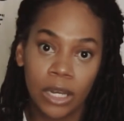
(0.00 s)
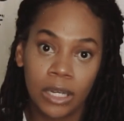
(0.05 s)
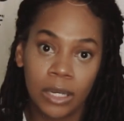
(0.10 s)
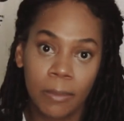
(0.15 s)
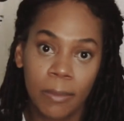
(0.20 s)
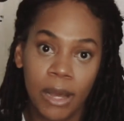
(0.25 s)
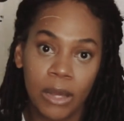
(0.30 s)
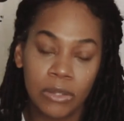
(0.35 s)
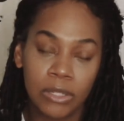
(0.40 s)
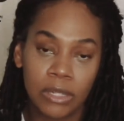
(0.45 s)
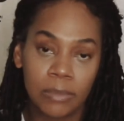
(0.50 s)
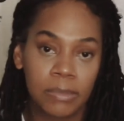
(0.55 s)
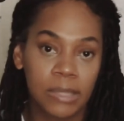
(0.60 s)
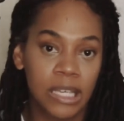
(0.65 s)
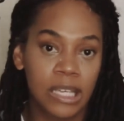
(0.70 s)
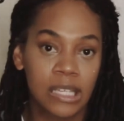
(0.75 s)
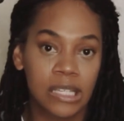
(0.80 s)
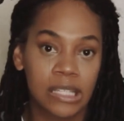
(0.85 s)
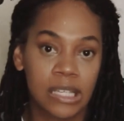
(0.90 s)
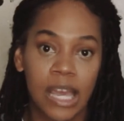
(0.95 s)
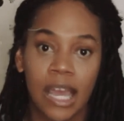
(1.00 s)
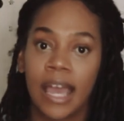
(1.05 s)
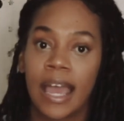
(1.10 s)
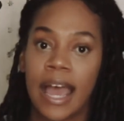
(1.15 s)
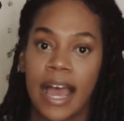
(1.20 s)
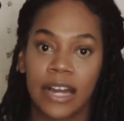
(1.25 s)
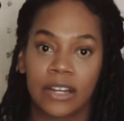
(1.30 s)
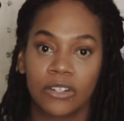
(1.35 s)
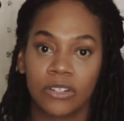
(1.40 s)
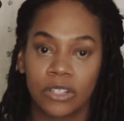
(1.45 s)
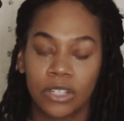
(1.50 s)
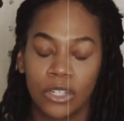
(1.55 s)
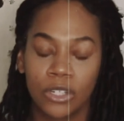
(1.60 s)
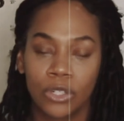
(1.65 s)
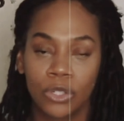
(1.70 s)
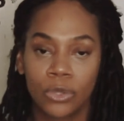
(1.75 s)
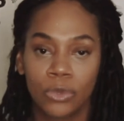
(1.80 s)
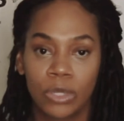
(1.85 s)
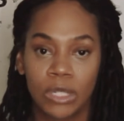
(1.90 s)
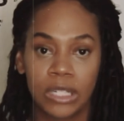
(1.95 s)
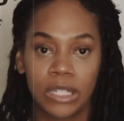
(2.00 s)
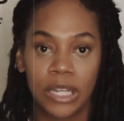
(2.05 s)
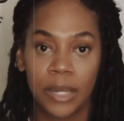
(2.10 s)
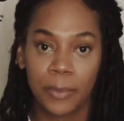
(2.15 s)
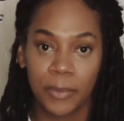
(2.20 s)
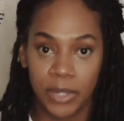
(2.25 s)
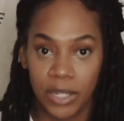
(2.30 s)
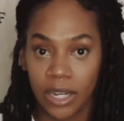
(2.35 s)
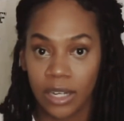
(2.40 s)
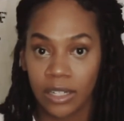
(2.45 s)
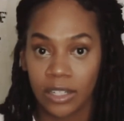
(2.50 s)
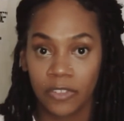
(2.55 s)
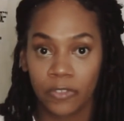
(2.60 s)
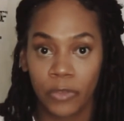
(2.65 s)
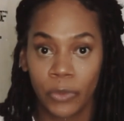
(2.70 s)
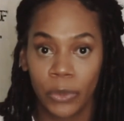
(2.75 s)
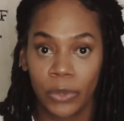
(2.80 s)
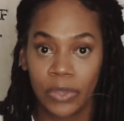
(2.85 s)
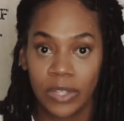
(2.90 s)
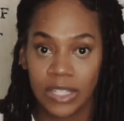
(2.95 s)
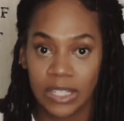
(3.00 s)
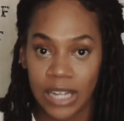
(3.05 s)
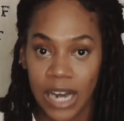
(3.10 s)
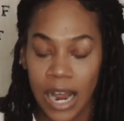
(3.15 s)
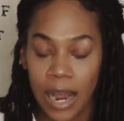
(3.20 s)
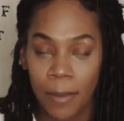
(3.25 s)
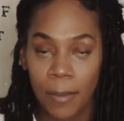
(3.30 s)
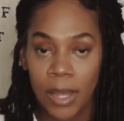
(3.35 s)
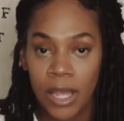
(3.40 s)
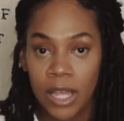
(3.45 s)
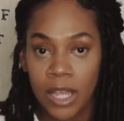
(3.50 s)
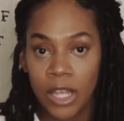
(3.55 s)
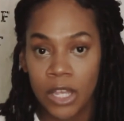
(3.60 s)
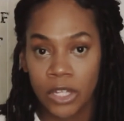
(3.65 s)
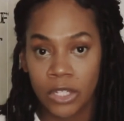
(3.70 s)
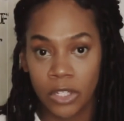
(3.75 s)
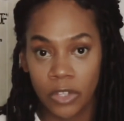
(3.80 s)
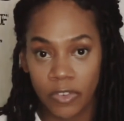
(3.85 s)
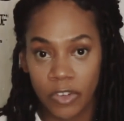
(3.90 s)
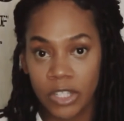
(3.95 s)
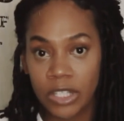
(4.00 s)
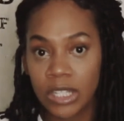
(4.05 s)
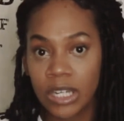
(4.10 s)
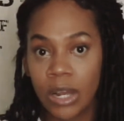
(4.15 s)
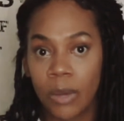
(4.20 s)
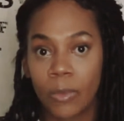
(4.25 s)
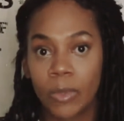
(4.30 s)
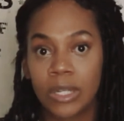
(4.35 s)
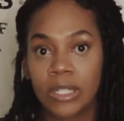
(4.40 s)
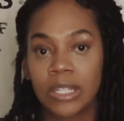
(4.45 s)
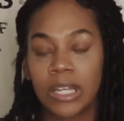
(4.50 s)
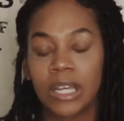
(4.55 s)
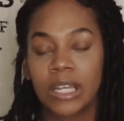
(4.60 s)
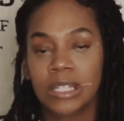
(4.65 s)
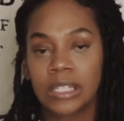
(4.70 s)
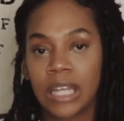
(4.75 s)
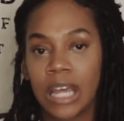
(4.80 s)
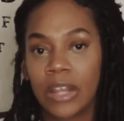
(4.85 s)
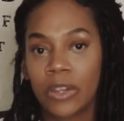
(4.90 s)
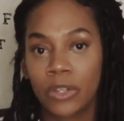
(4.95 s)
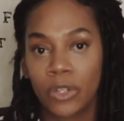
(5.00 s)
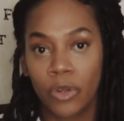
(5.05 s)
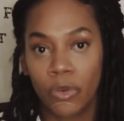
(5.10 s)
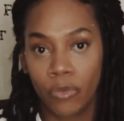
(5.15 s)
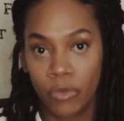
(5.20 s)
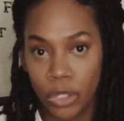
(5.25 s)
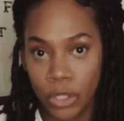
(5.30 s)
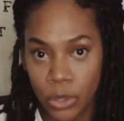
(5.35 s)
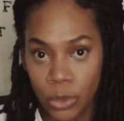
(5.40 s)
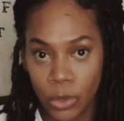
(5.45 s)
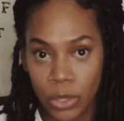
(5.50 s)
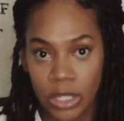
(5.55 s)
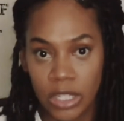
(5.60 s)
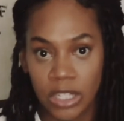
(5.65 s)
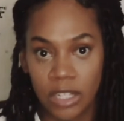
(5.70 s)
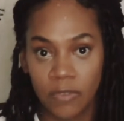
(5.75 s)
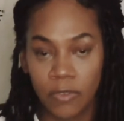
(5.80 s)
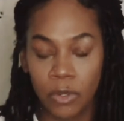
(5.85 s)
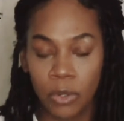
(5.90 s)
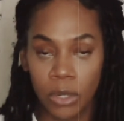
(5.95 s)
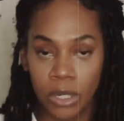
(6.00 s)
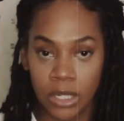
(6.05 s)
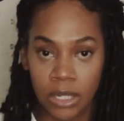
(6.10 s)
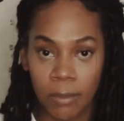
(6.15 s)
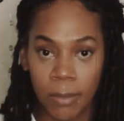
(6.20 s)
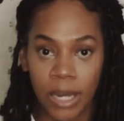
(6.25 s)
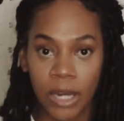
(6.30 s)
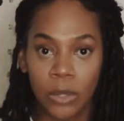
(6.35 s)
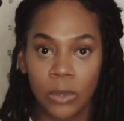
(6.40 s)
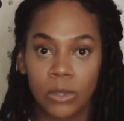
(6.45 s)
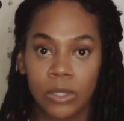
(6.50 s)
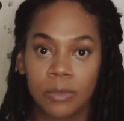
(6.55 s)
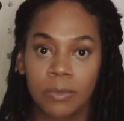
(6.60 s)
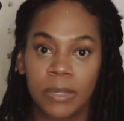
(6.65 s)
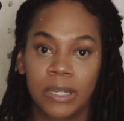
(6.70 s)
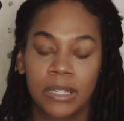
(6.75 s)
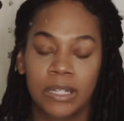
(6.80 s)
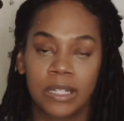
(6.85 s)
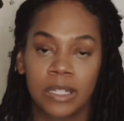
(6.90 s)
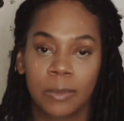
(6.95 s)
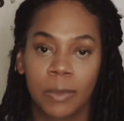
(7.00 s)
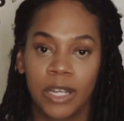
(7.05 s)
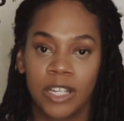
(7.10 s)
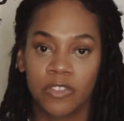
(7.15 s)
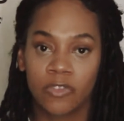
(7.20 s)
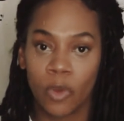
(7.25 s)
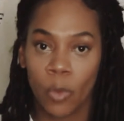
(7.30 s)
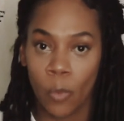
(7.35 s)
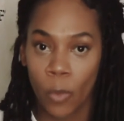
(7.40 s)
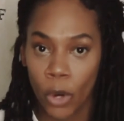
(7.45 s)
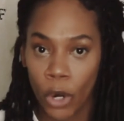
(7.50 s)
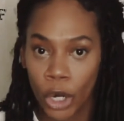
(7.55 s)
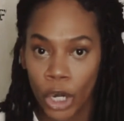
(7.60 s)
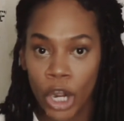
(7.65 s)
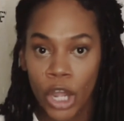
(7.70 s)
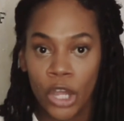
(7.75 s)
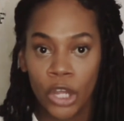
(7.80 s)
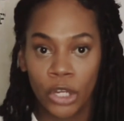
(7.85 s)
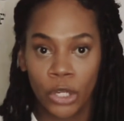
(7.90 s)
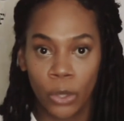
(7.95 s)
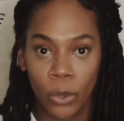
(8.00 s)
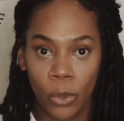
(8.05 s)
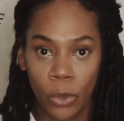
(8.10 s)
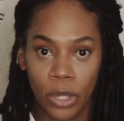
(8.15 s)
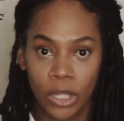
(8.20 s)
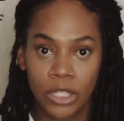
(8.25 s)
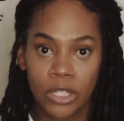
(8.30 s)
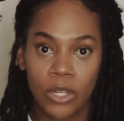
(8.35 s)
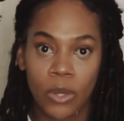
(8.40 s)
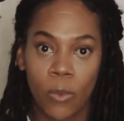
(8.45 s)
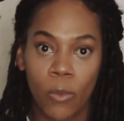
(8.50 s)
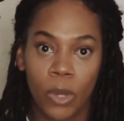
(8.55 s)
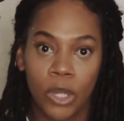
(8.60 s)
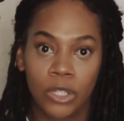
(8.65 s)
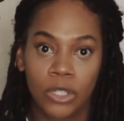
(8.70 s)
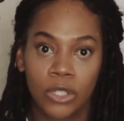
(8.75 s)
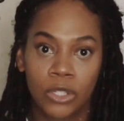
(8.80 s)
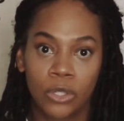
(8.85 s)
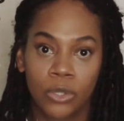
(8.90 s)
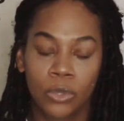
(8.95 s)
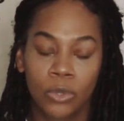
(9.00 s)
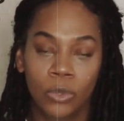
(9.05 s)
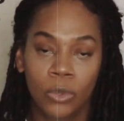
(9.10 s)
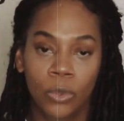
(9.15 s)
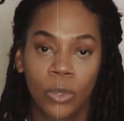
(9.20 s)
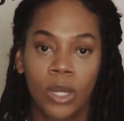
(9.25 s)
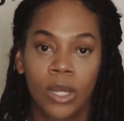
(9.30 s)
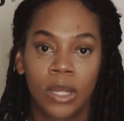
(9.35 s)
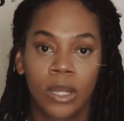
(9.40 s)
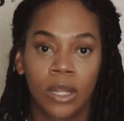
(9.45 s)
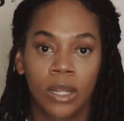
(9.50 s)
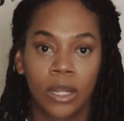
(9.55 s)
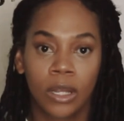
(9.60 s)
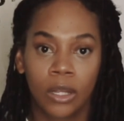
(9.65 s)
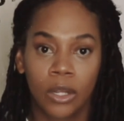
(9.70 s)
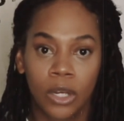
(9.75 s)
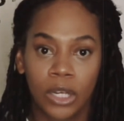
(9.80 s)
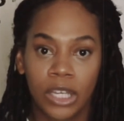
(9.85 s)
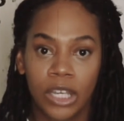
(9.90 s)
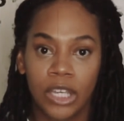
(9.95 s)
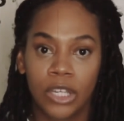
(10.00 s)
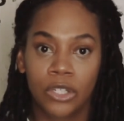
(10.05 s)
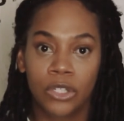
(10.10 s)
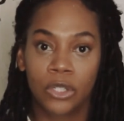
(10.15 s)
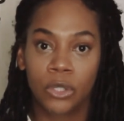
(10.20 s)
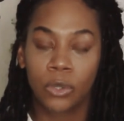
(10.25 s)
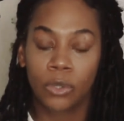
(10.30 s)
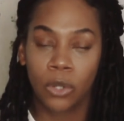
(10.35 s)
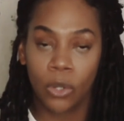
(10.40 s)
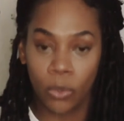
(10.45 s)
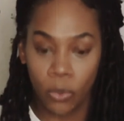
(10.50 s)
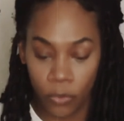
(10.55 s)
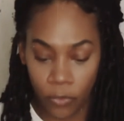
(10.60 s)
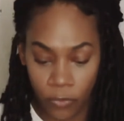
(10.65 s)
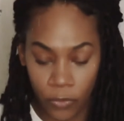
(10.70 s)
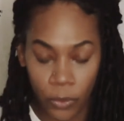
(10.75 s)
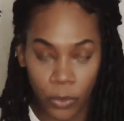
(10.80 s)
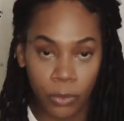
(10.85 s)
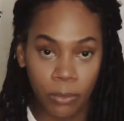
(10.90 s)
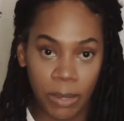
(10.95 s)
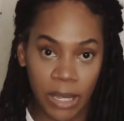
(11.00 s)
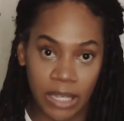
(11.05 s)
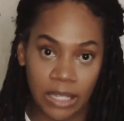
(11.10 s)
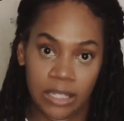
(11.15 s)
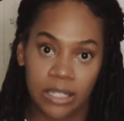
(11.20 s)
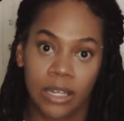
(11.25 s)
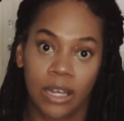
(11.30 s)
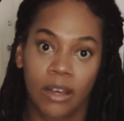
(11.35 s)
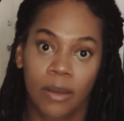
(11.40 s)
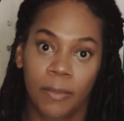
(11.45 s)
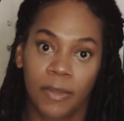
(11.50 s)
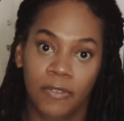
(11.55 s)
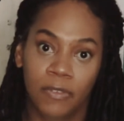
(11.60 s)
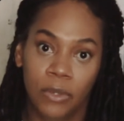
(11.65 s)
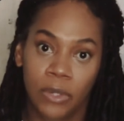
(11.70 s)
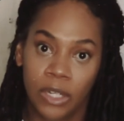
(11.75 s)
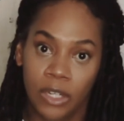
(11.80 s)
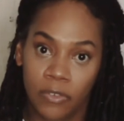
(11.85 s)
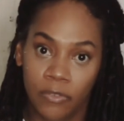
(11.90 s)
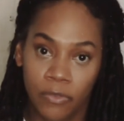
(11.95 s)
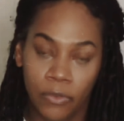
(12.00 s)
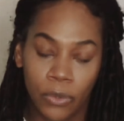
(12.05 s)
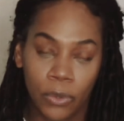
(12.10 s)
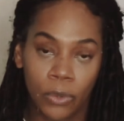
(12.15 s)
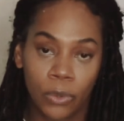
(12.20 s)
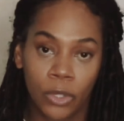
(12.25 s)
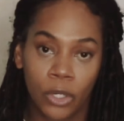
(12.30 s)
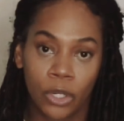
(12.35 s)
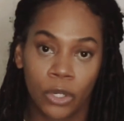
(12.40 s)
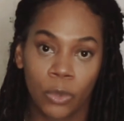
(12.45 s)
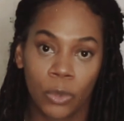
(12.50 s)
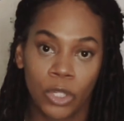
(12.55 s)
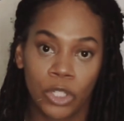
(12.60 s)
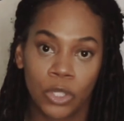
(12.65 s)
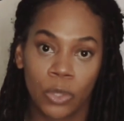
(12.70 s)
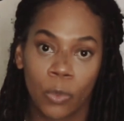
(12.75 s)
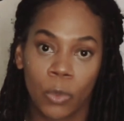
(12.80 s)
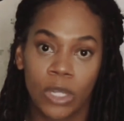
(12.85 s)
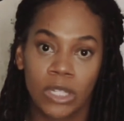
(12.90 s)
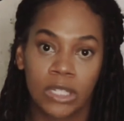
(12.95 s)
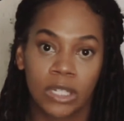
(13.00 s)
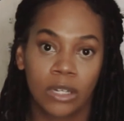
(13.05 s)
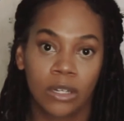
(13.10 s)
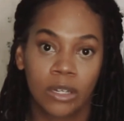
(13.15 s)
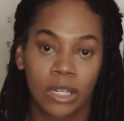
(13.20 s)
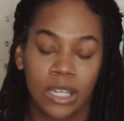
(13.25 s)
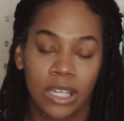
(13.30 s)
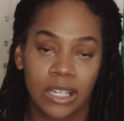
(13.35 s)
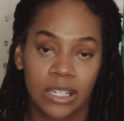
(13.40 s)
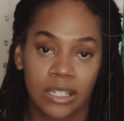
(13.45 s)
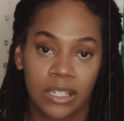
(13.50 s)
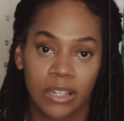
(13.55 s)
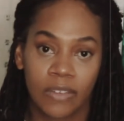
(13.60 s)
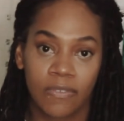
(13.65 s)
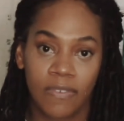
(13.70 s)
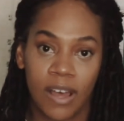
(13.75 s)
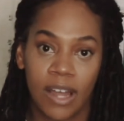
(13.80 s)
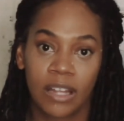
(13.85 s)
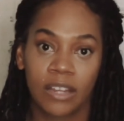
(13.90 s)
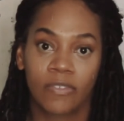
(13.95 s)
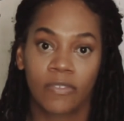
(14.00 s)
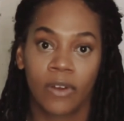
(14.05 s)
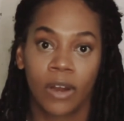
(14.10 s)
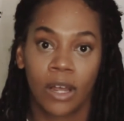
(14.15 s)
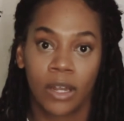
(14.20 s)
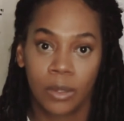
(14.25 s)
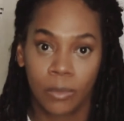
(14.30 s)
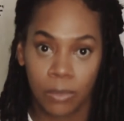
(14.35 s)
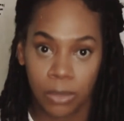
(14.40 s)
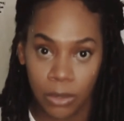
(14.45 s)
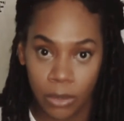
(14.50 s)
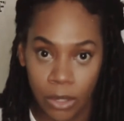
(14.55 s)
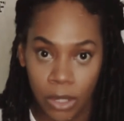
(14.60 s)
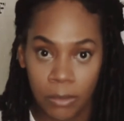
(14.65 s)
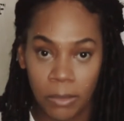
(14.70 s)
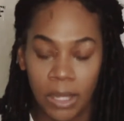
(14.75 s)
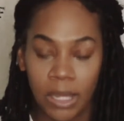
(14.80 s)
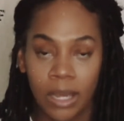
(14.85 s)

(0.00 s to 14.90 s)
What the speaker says: about some things that actors can do to stay productive during this time. So the first thing I want to say is gather your resources. If you're somebody who's been displaced from work, you're going to want to look into local food banks. If you need food, you're going to want to look into filing for unemployment.